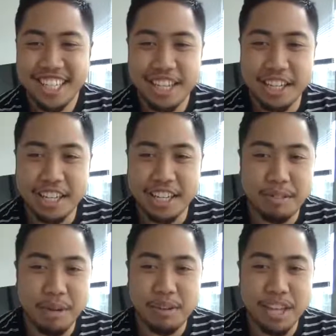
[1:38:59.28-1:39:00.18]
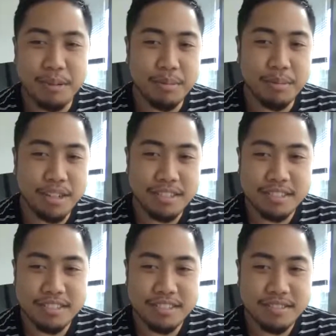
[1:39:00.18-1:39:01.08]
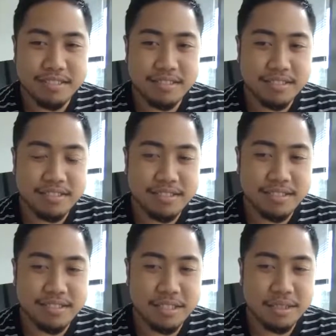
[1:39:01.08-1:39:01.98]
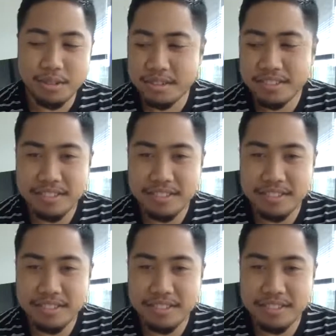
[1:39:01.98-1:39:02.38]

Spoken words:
I guess I'm not worth $8. That's cool.